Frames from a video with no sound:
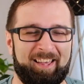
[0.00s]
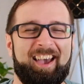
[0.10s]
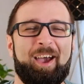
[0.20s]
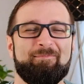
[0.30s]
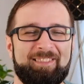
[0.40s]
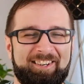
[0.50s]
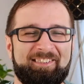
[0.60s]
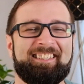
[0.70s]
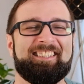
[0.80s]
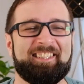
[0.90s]
I'm
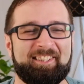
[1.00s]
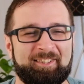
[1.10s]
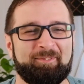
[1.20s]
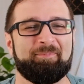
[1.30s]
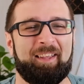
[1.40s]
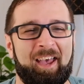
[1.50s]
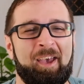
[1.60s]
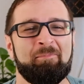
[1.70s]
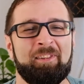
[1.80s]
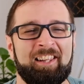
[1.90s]
loving this.
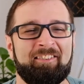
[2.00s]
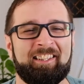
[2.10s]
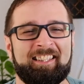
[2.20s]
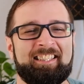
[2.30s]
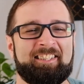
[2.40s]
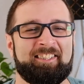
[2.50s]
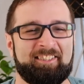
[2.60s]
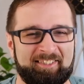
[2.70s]
I'm loving this.